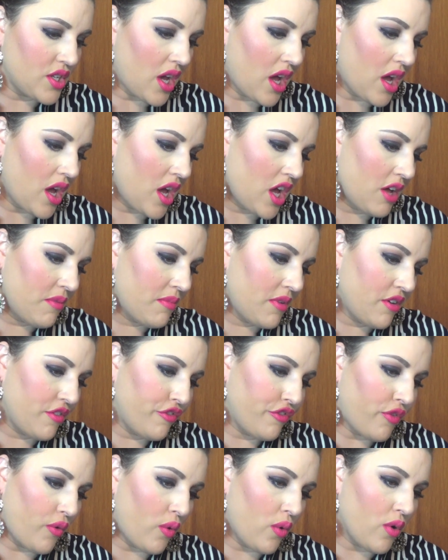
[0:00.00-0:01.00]
Tom
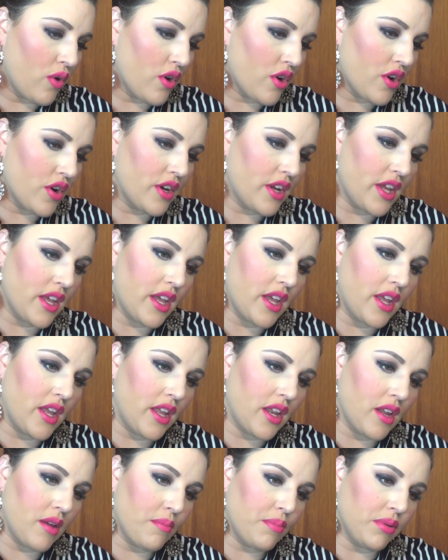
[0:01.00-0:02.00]
Ford
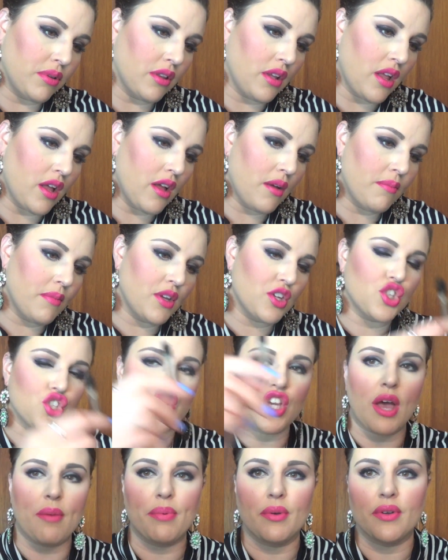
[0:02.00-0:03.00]
in Plum
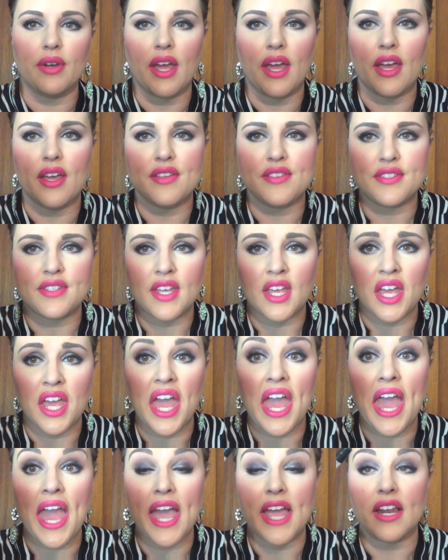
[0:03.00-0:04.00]
Japonaise,
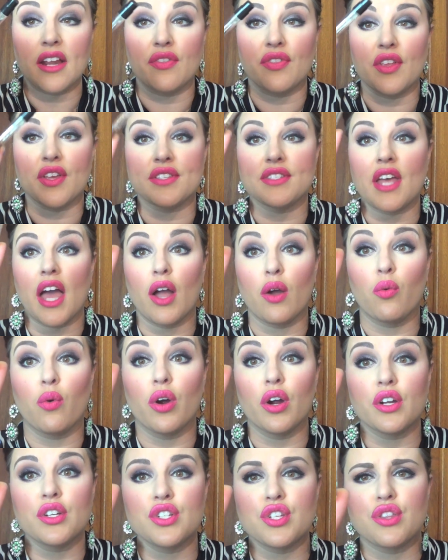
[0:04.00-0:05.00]
hated this. I
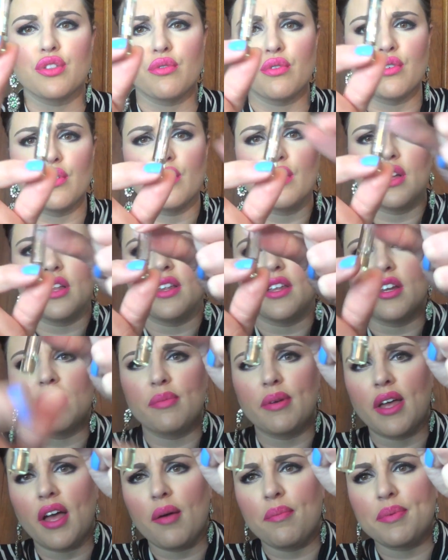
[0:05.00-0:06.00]
worked through a little
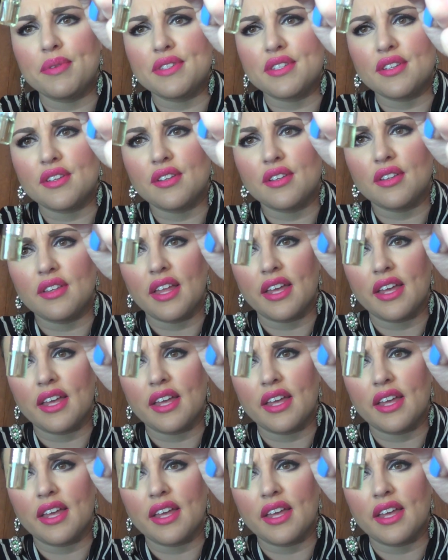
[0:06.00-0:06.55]
bit up until